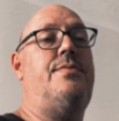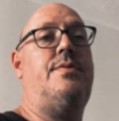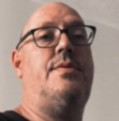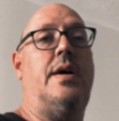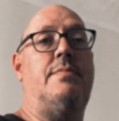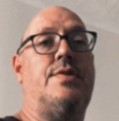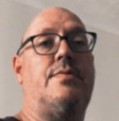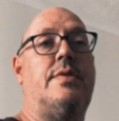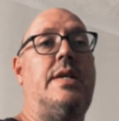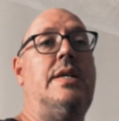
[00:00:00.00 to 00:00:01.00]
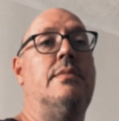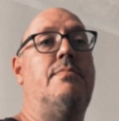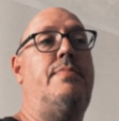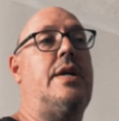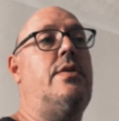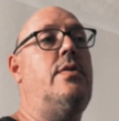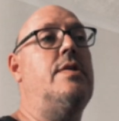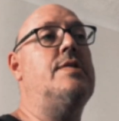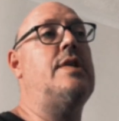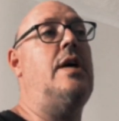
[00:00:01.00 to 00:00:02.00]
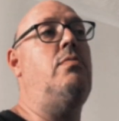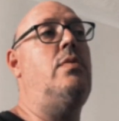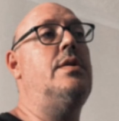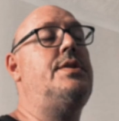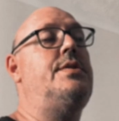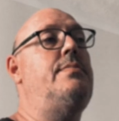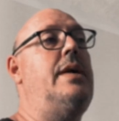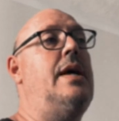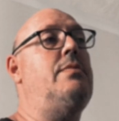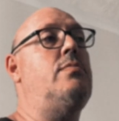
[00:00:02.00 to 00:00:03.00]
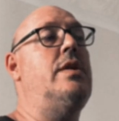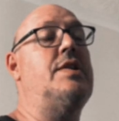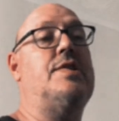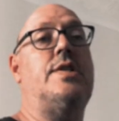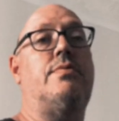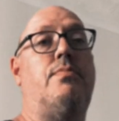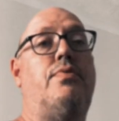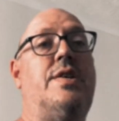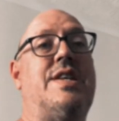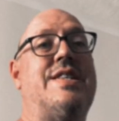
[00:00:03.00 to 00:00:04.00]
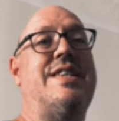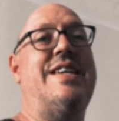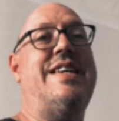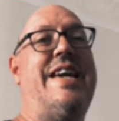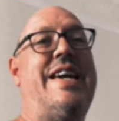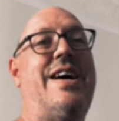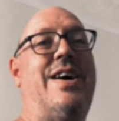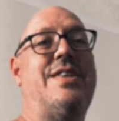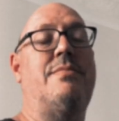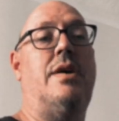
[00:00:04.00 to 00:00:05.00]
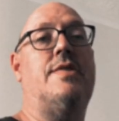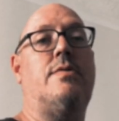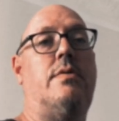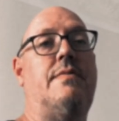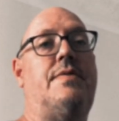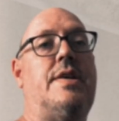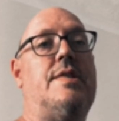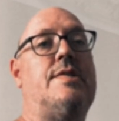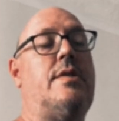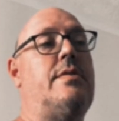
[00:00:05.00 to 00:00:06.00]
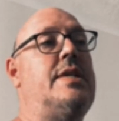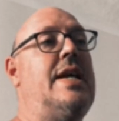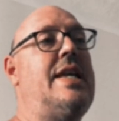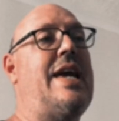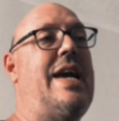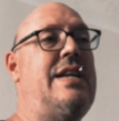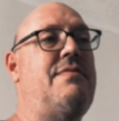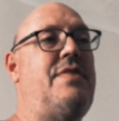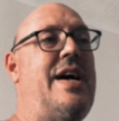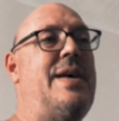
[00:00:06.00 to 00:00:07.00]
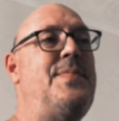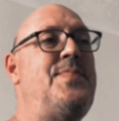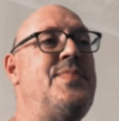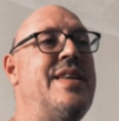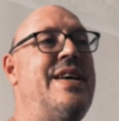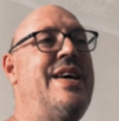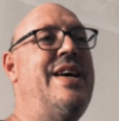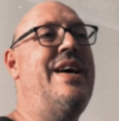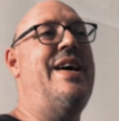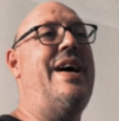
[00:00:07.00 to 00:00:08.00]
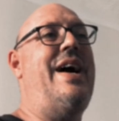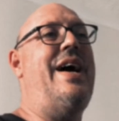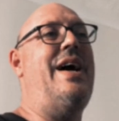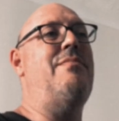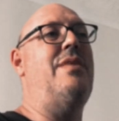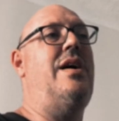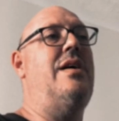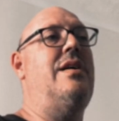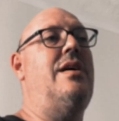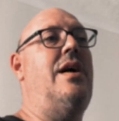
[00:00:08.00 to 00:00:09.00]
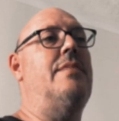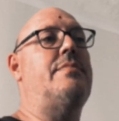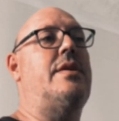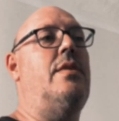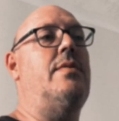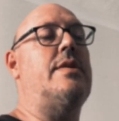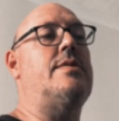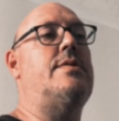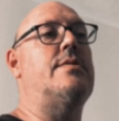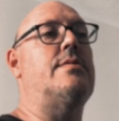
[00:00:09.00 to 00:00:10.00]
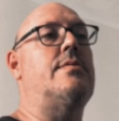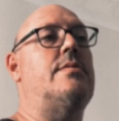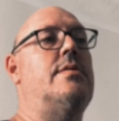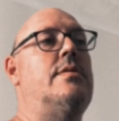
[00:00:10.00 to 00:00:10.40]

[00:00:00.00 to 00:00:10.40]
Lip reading: times 3, because I want to be able, when I send to a printer, to itemize all of these. So getting ahead of that, I'm going to,